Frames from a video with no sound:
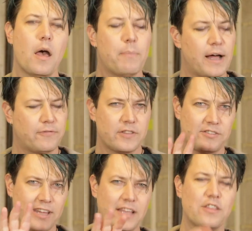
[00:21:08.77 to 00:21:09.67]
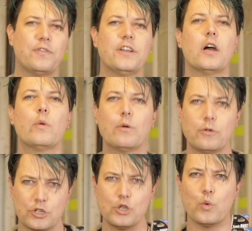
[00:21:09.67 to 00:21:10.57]
But for the sake of this video, we
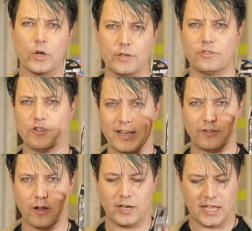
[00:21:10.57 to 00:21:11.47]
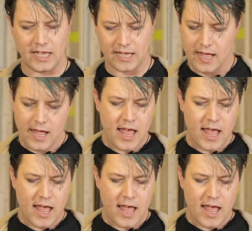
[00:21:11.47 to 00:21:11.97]
will do what you suggest on here